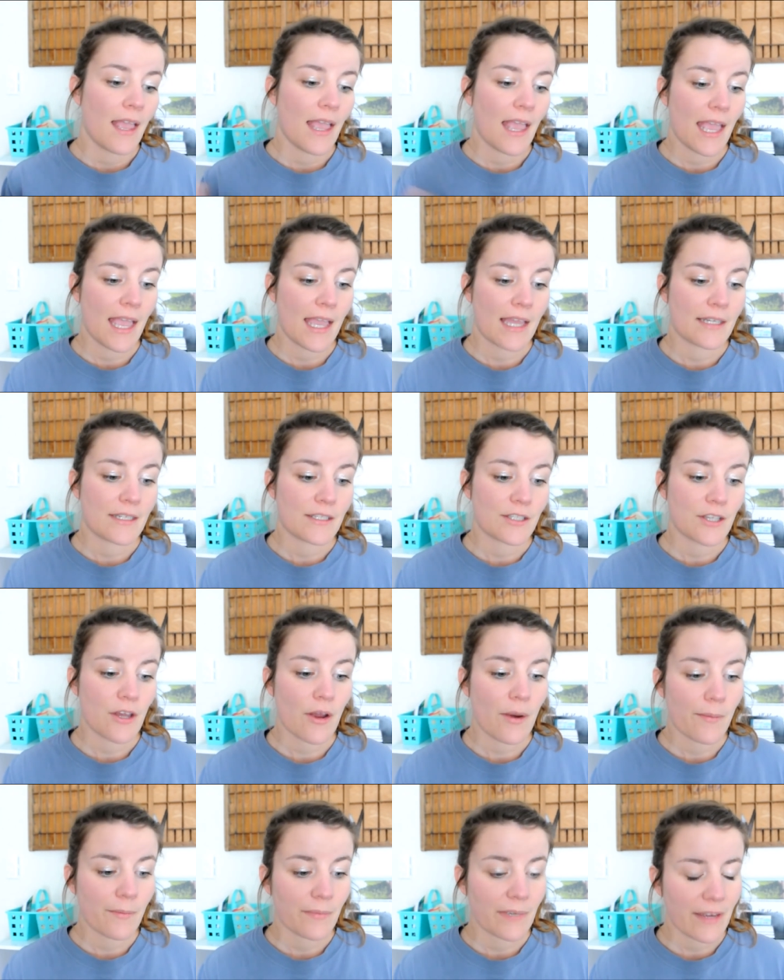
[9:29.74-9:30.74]
And
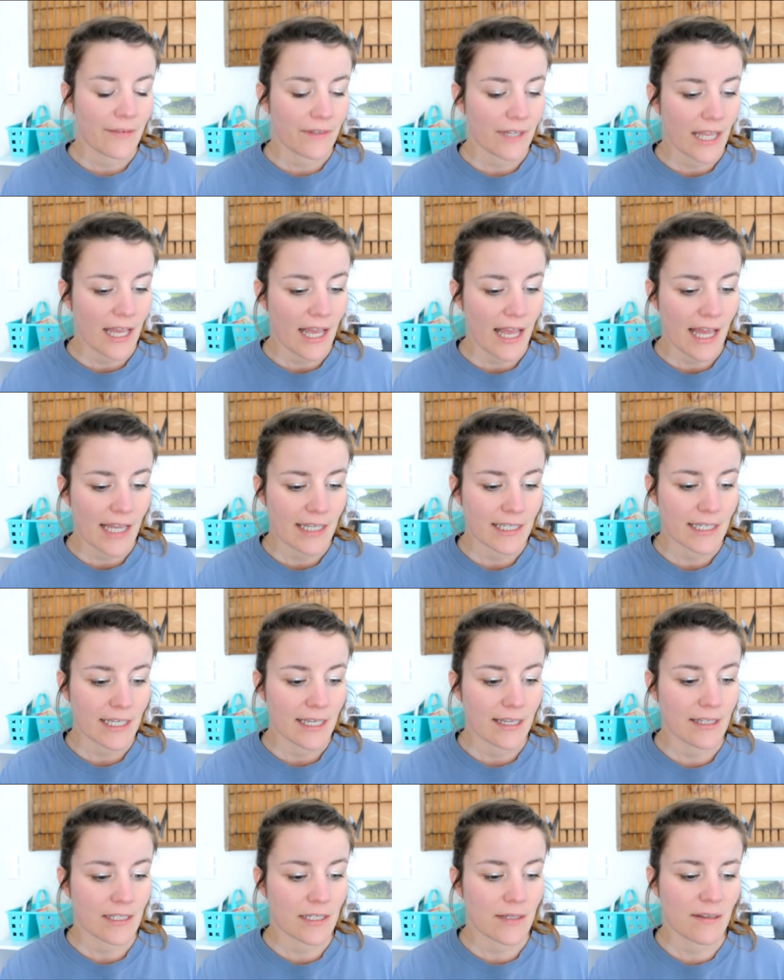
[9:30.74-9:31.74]
so I'm giving that,
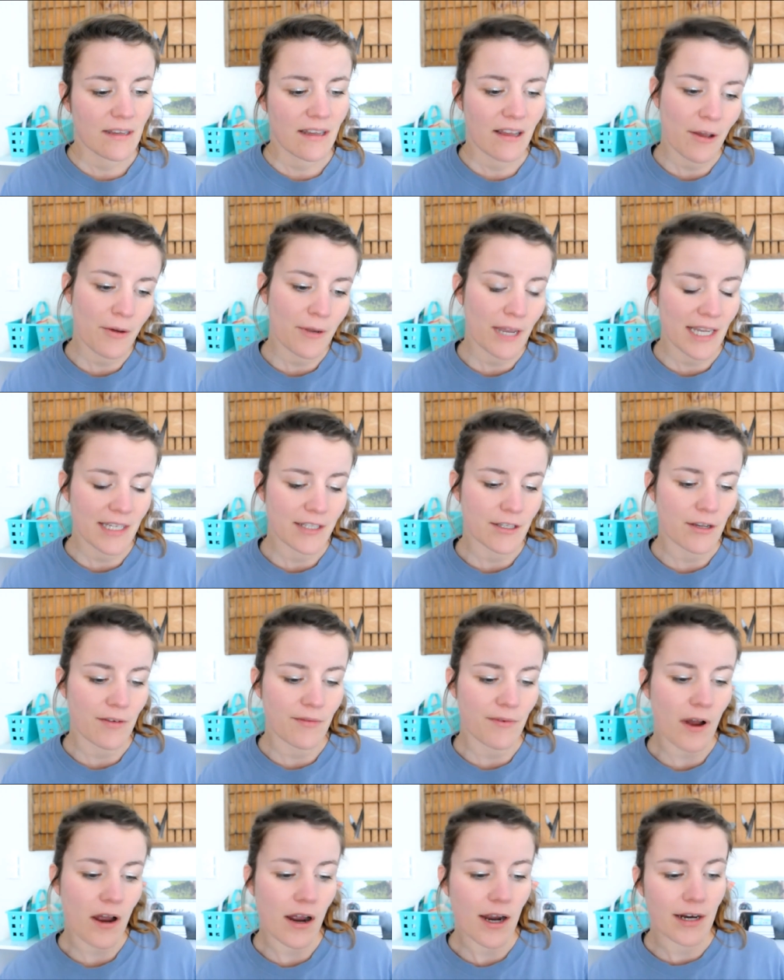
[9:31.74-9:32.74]
it's okay so
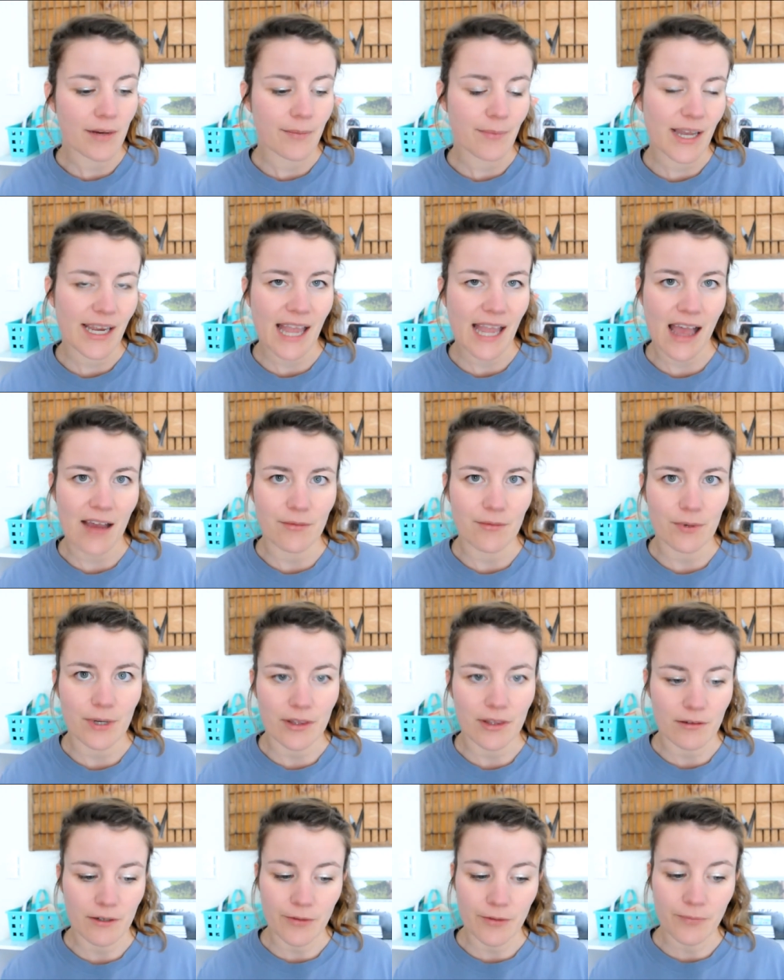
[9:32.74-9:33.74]
far. I'm like
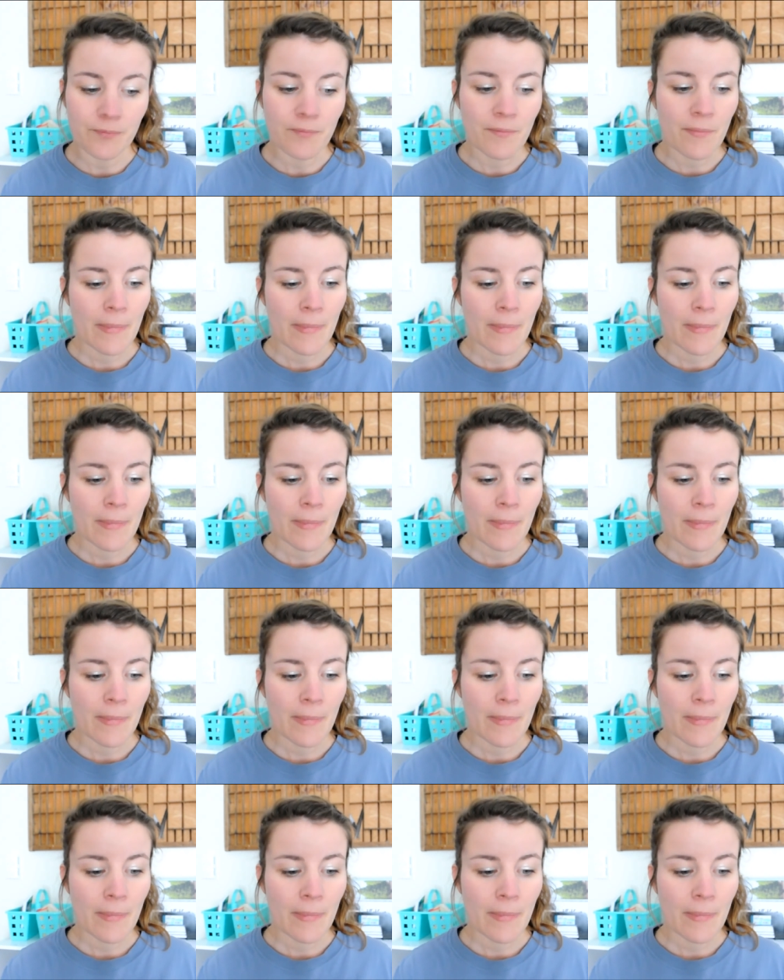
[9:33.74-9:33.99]
halfway through.